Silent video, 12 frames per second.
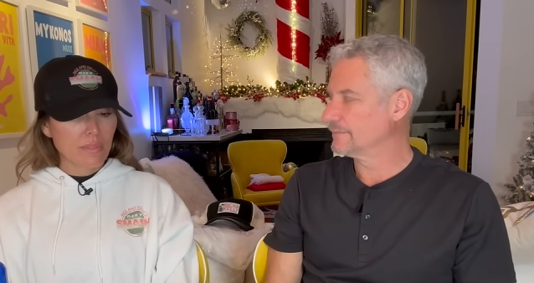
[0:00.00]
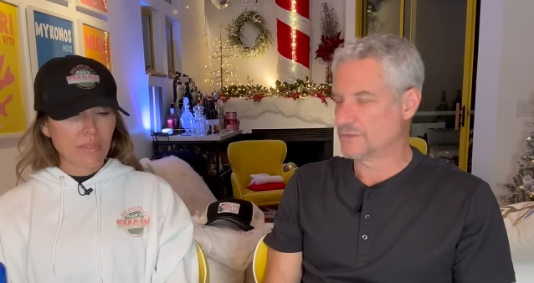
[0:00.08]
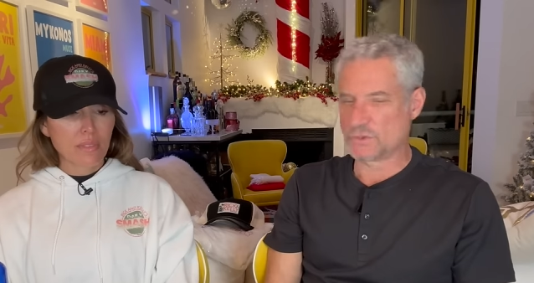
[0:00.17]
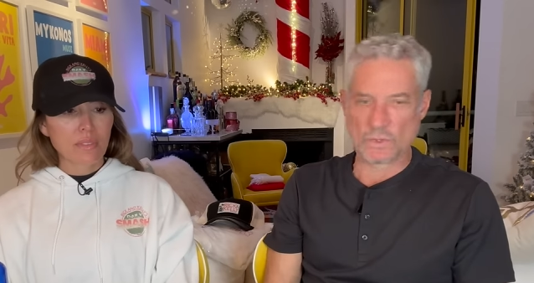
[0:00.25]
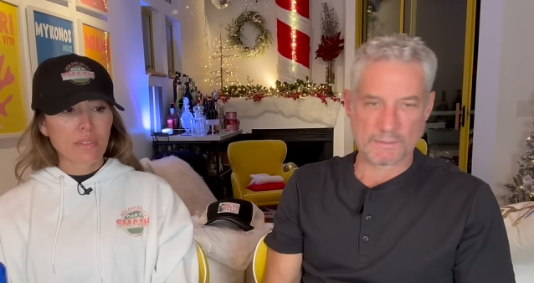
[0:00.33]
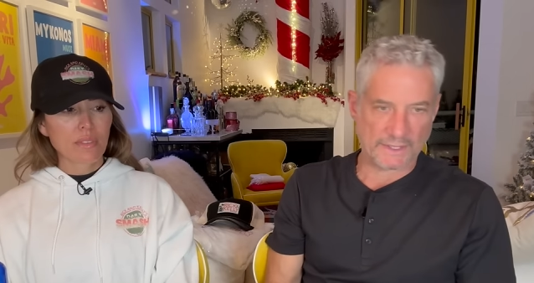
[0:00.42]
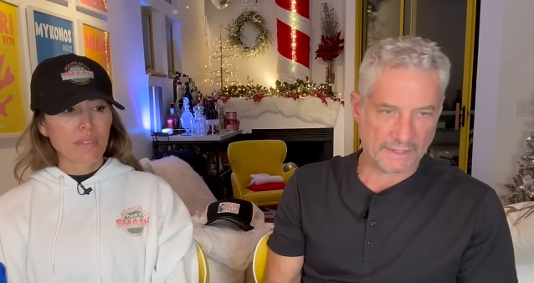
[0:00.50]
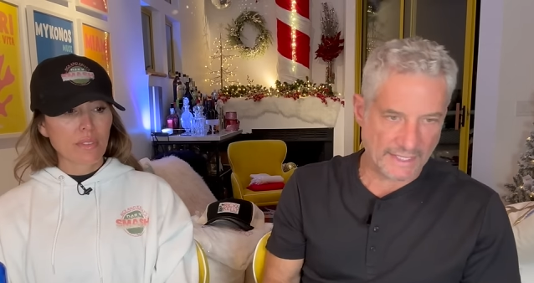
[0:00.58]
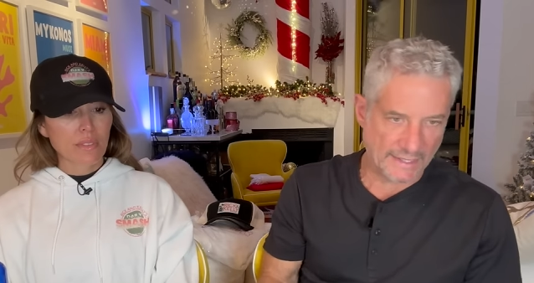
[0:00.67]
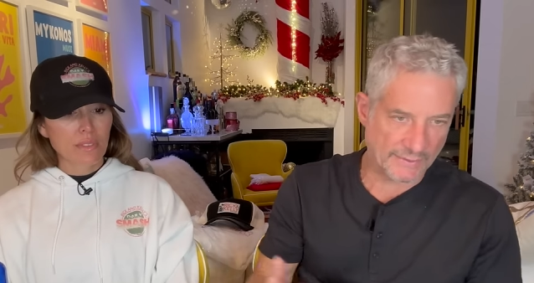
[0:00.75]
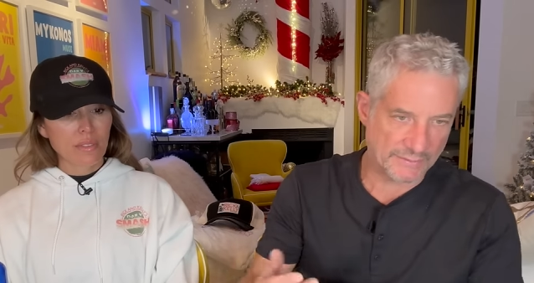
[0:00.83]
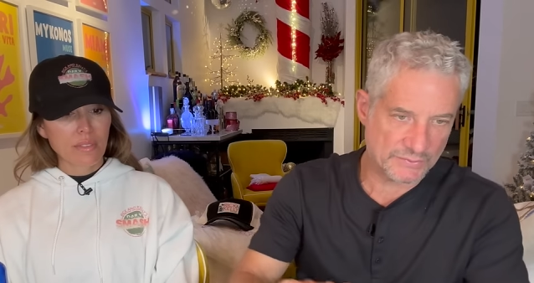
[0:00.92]
Speaker 1: swimming.
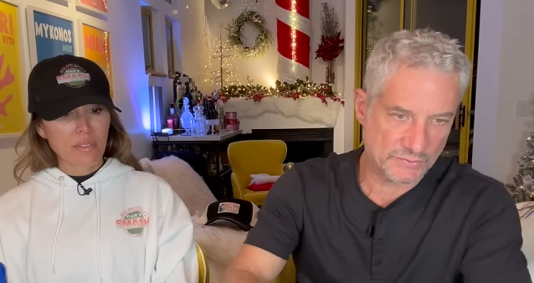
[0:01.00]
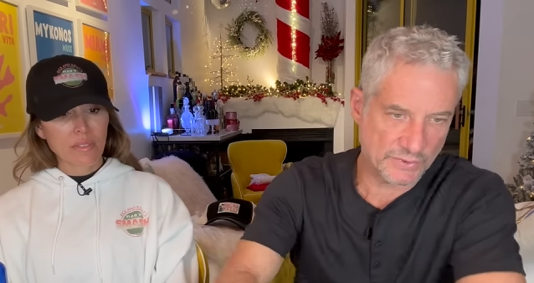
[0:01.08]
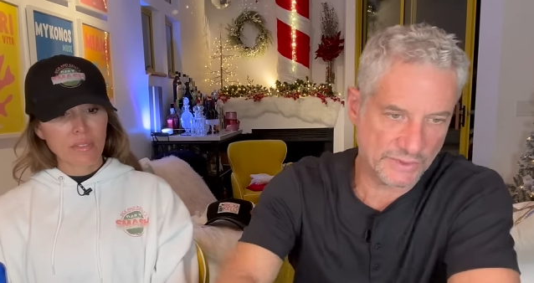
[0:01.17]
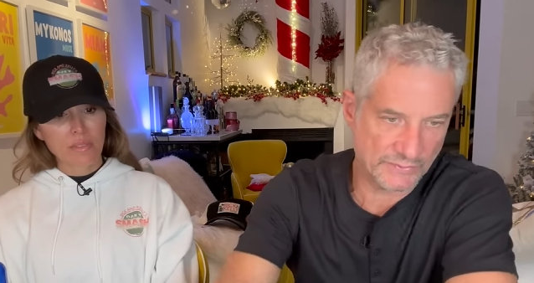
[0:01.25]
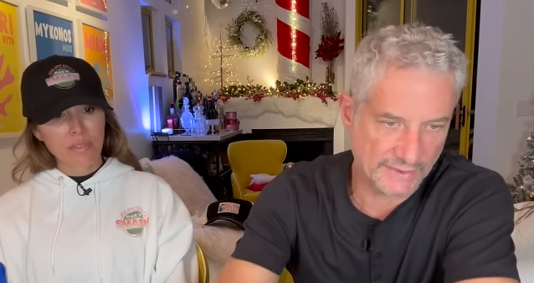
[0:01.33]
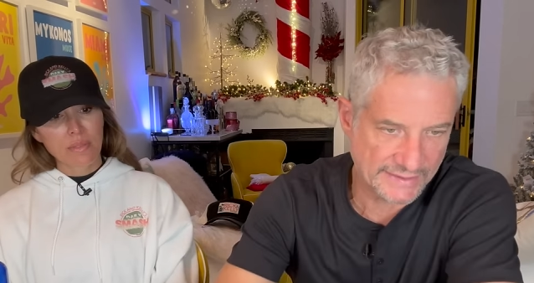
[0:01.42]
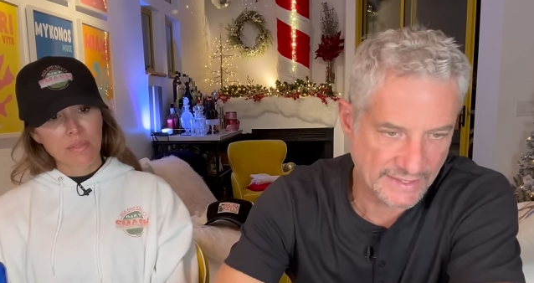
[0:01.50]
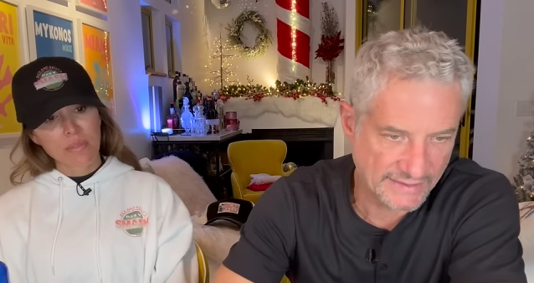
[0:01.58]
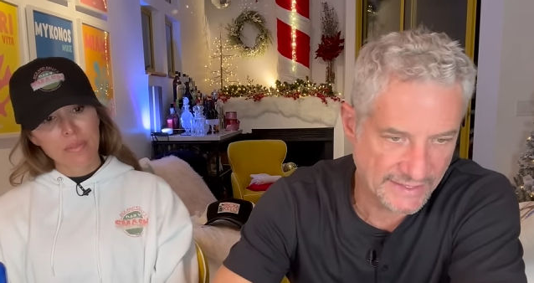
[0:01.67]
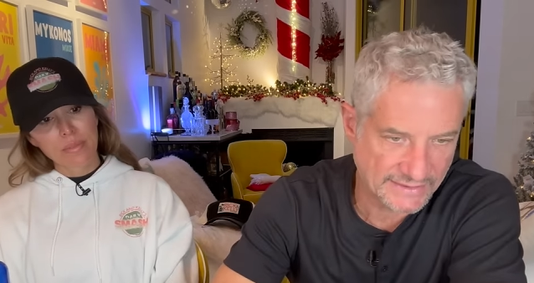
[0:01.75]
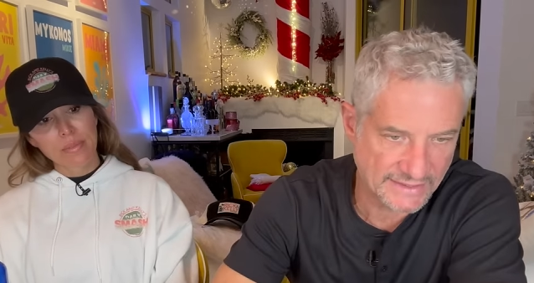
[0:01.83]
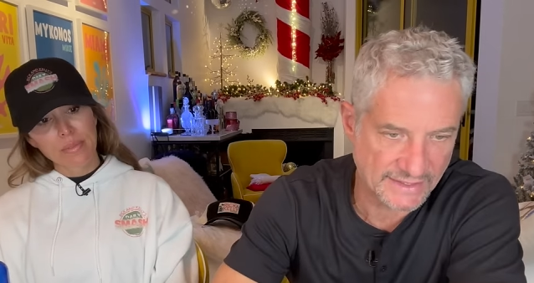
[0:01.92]
Anyway, it was a really great day.
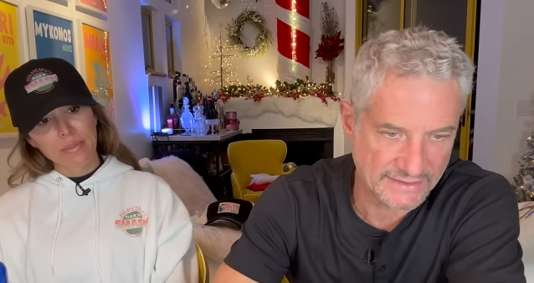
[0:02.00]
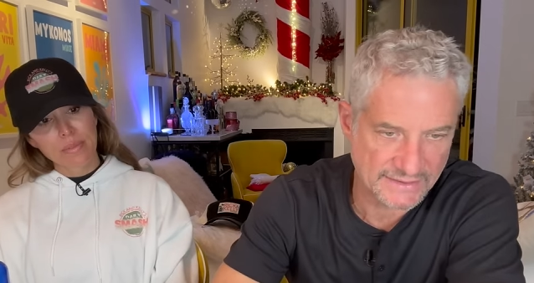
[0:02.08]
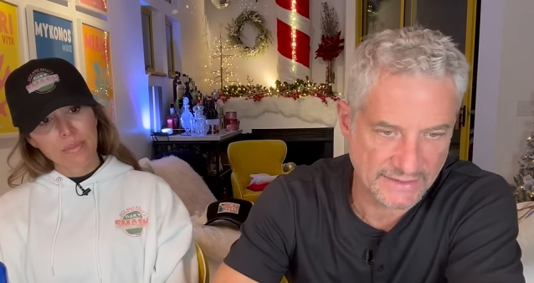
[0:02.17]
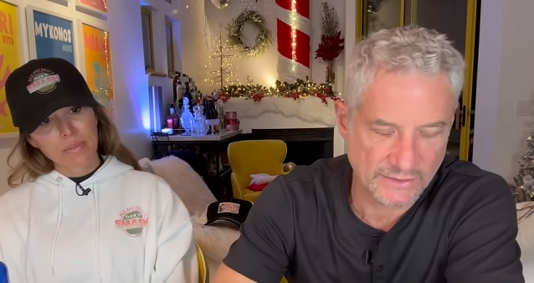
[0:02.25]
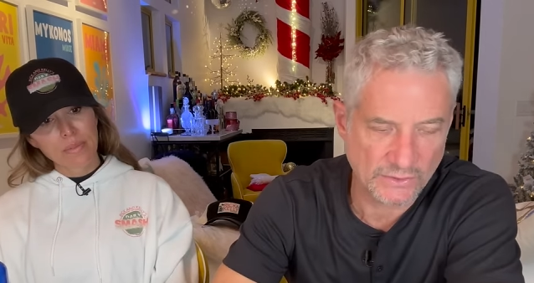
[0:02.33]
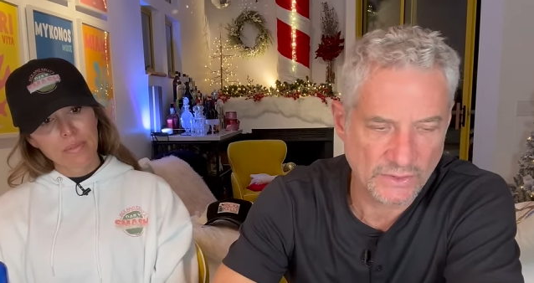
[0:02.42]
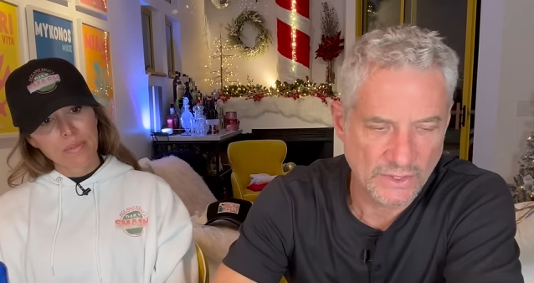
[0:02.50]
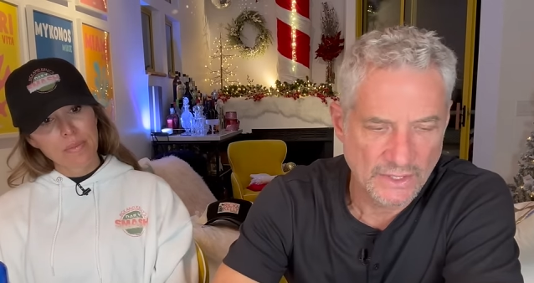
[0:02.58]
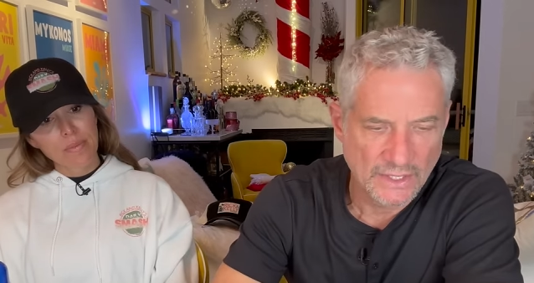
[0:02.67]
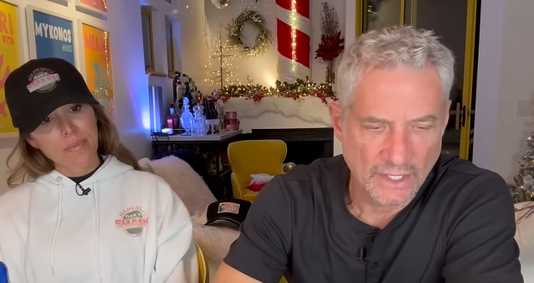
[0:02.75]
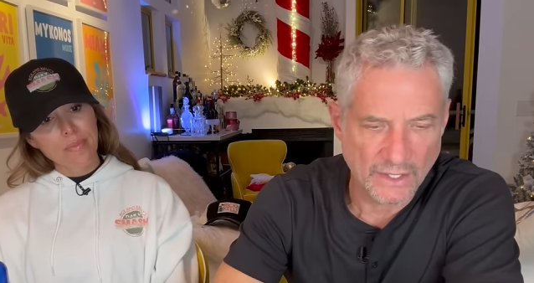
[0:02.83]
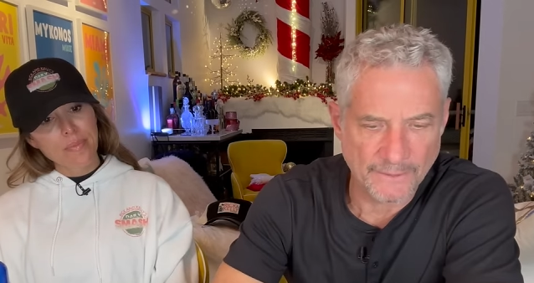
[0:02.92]
Thanks again, Steele.
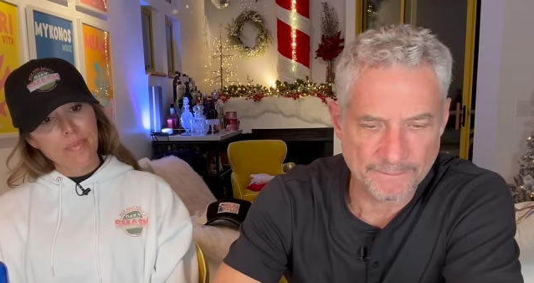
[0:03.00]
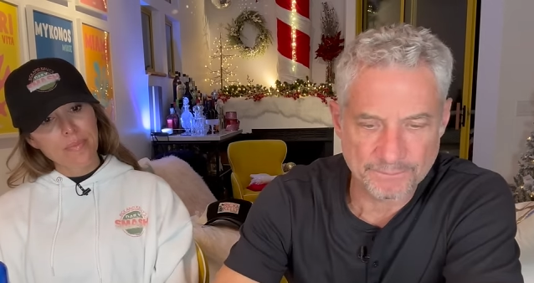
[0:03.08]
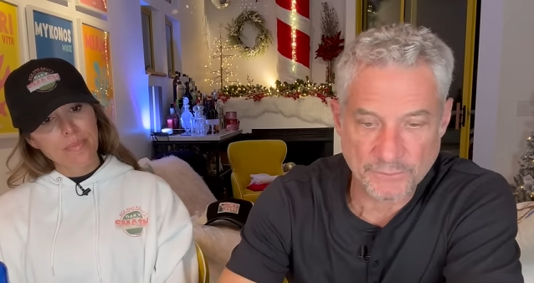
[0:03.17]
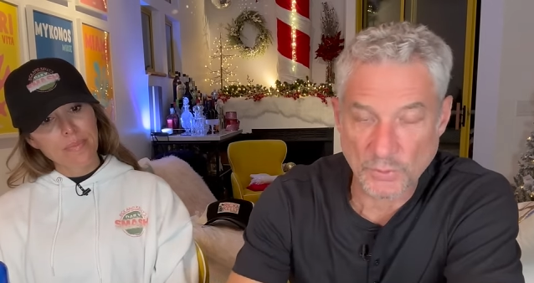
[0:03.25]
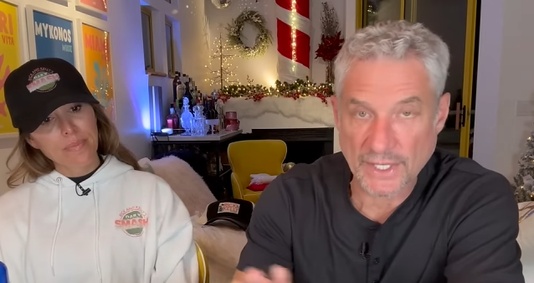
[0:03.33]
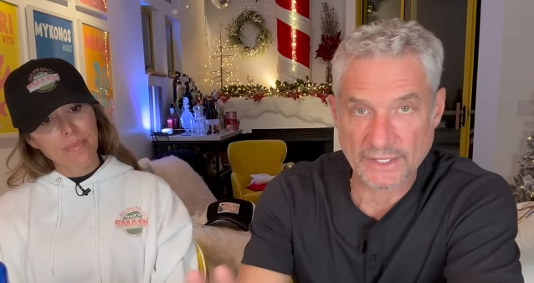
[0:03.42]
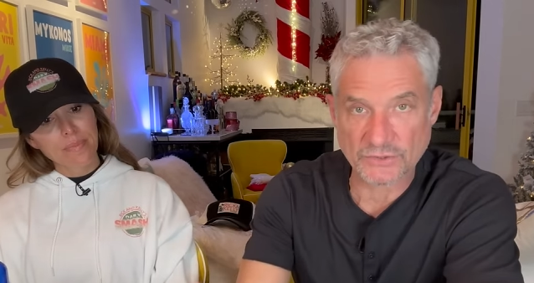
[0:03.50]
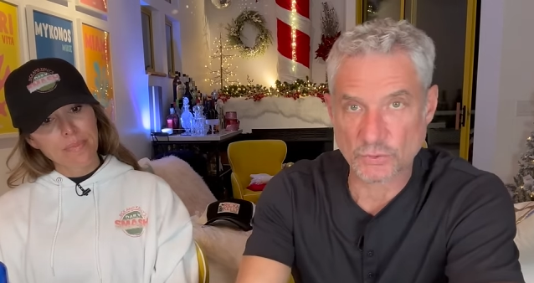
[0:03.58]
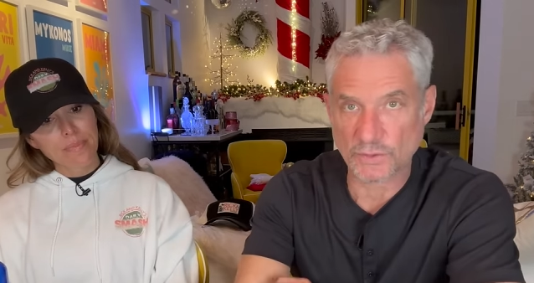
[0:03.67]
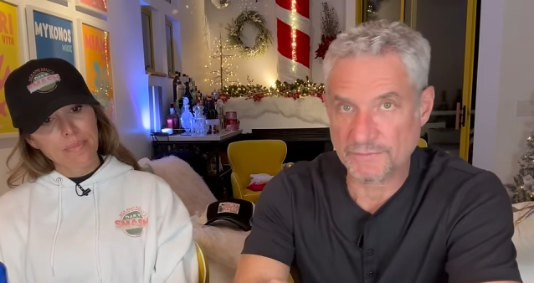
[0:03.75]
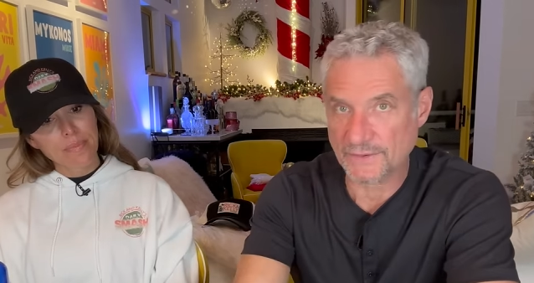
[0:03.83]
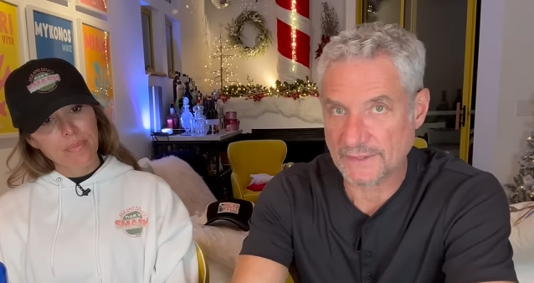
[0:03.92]
Um, but we had a
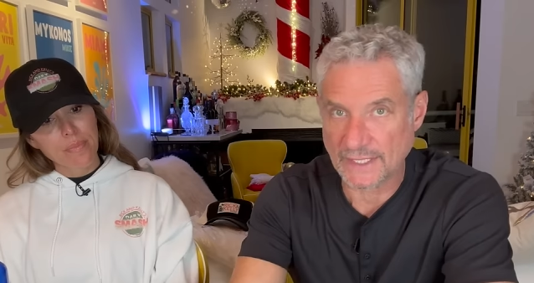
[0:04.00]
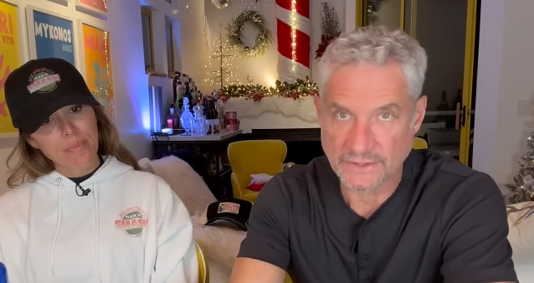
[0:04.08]
terrific